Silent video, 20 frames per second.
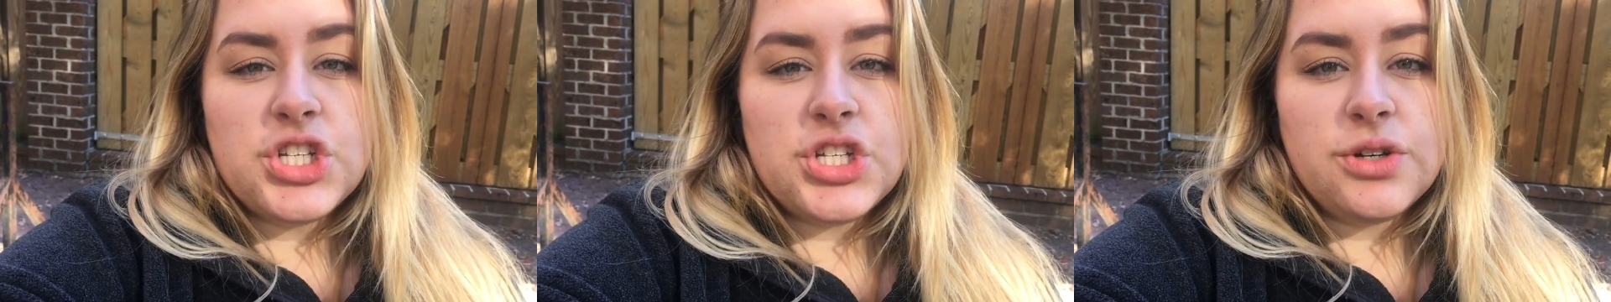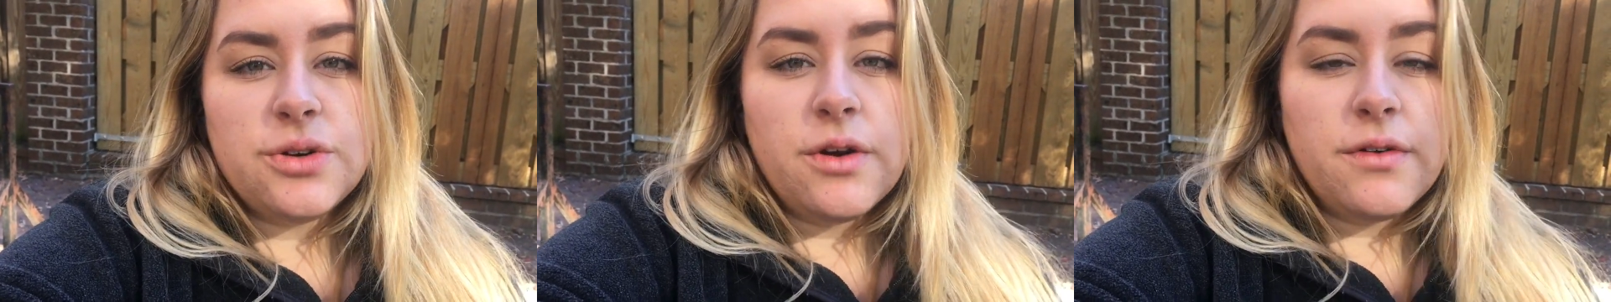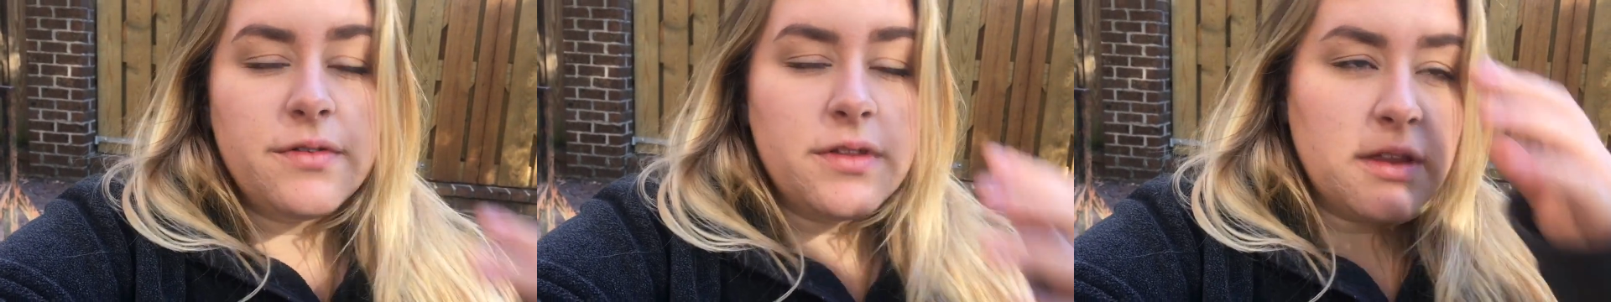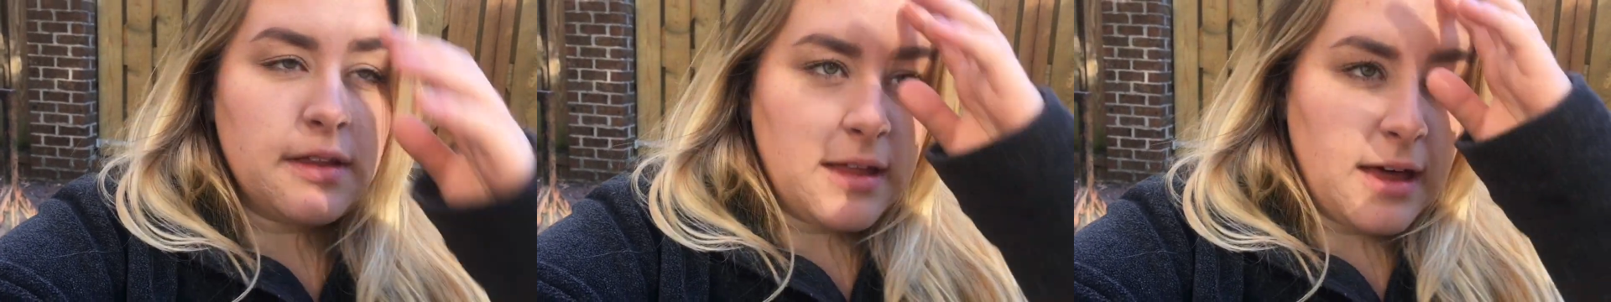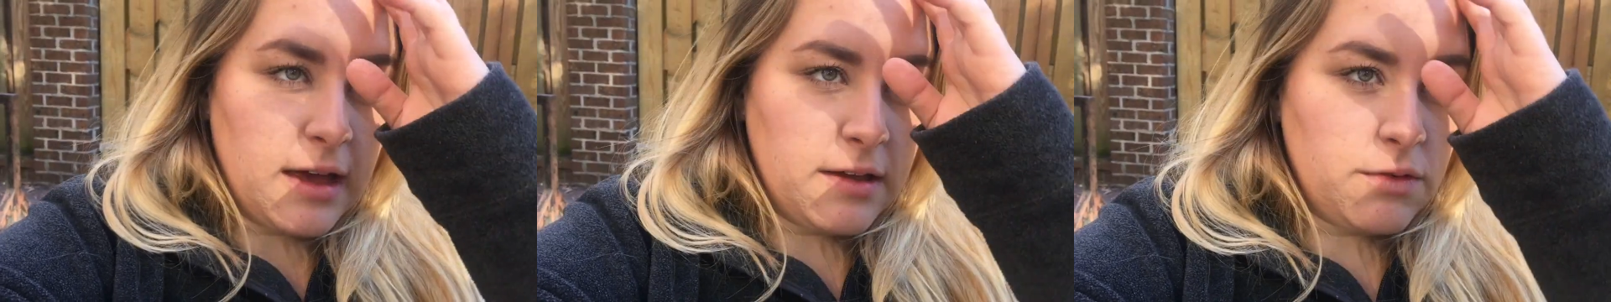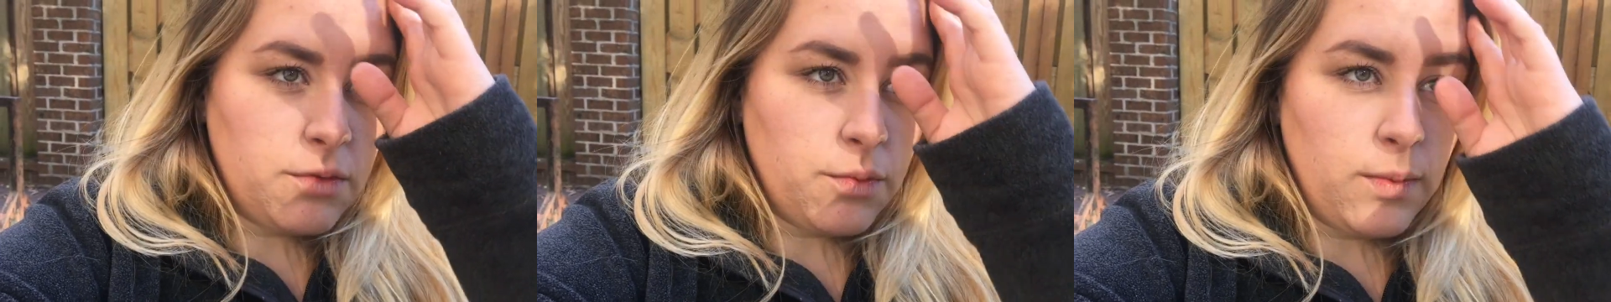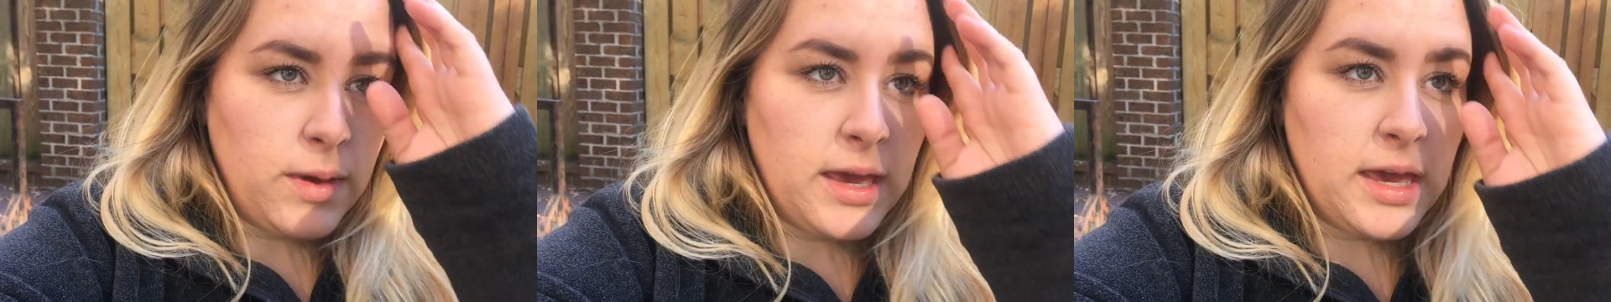to do over the
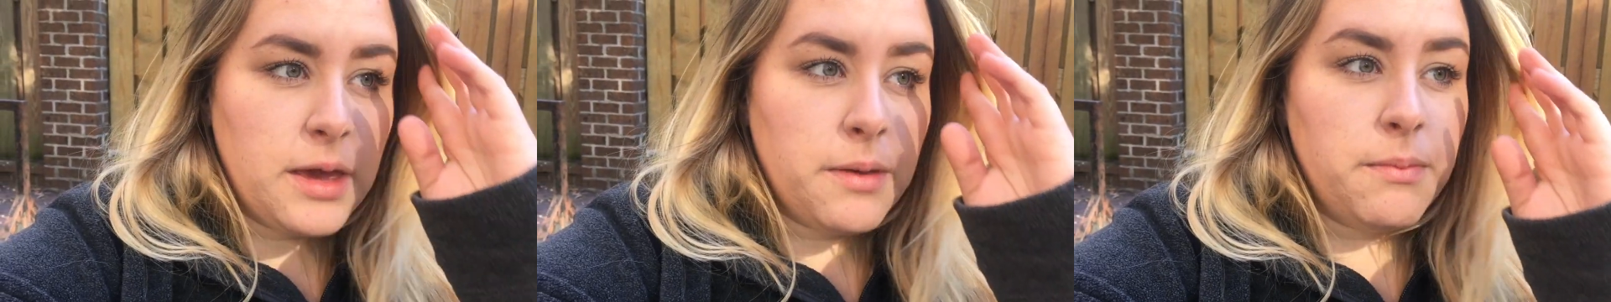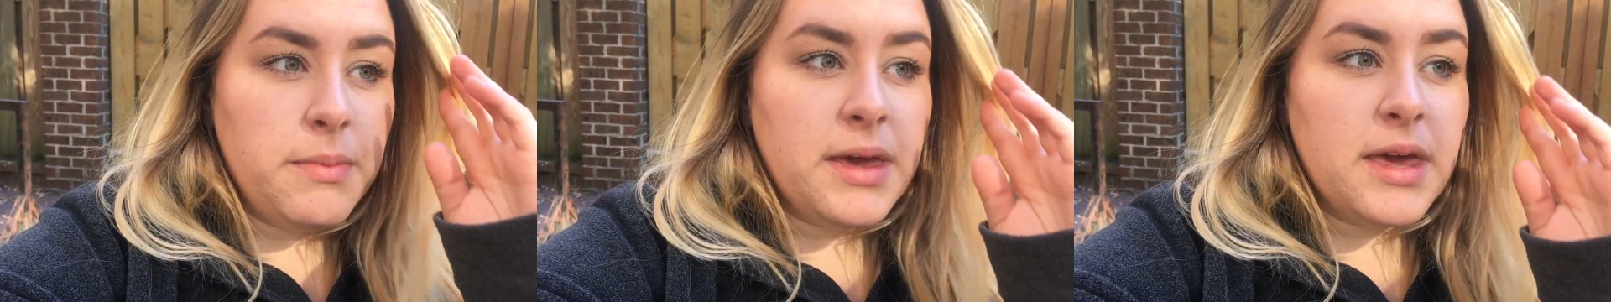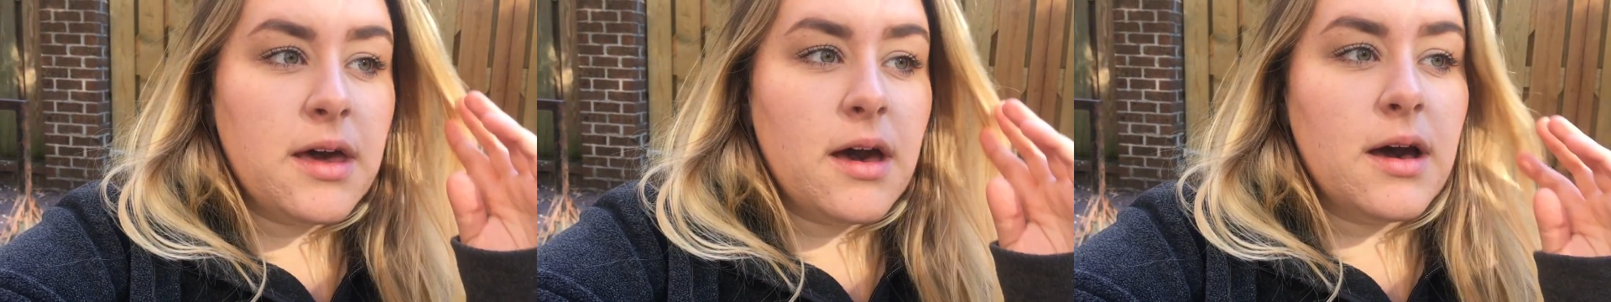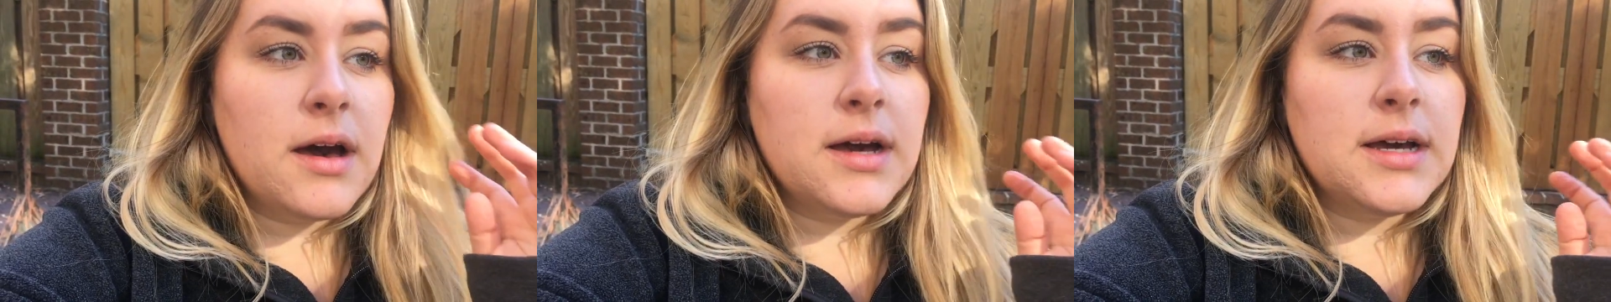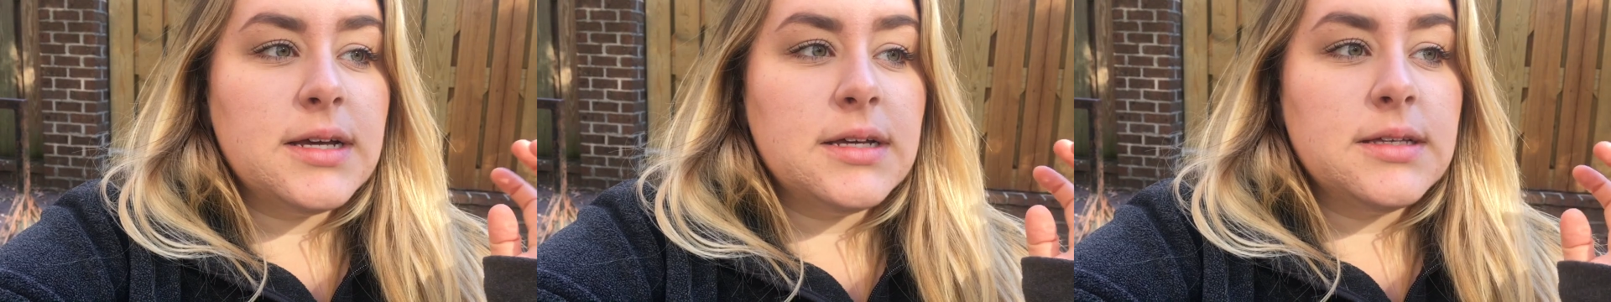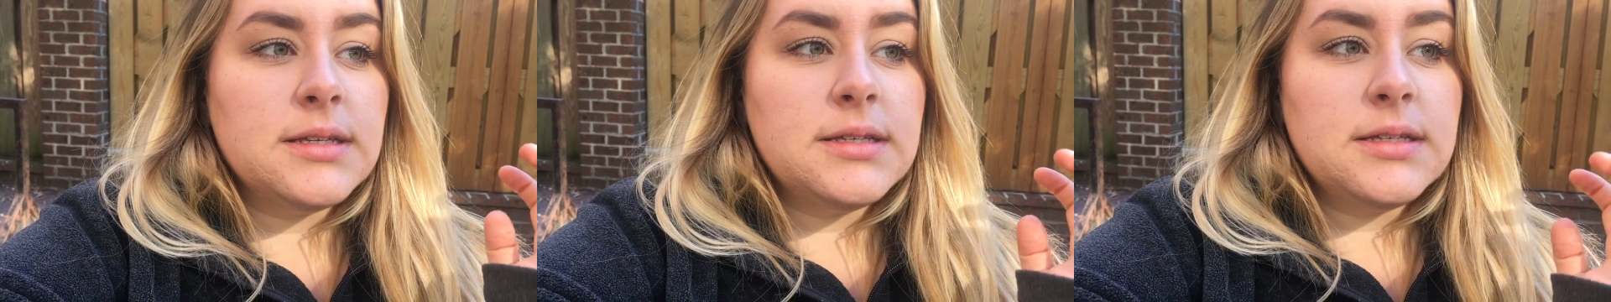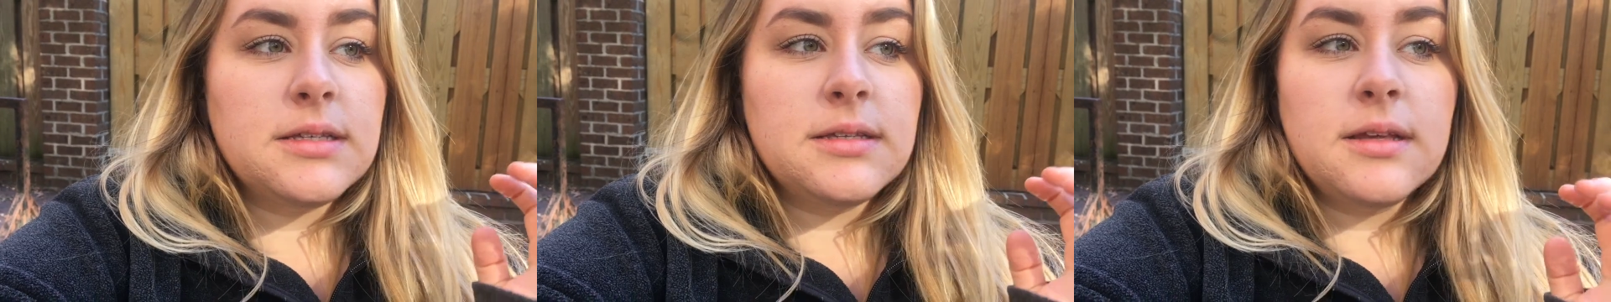last week
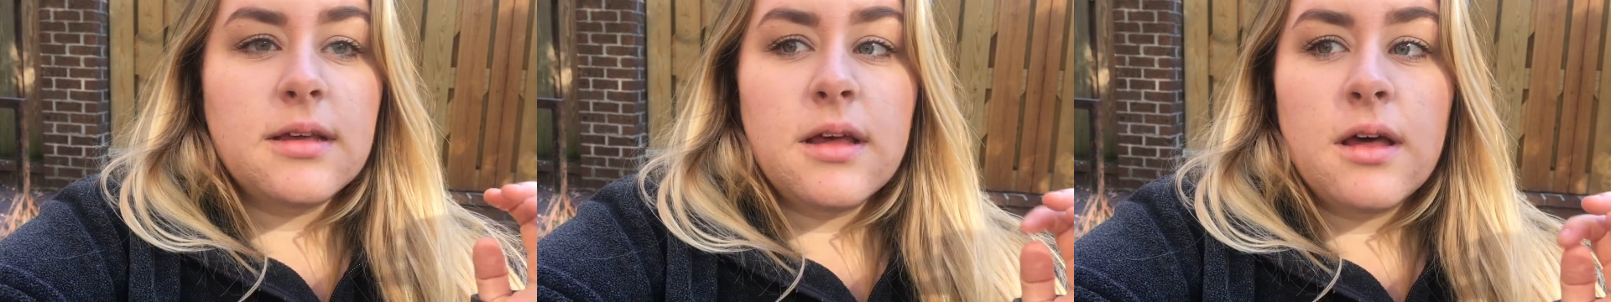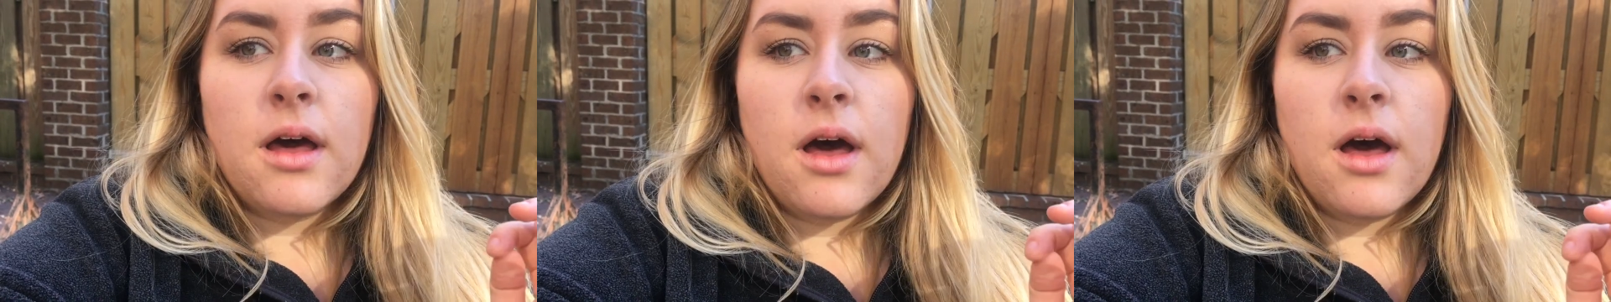because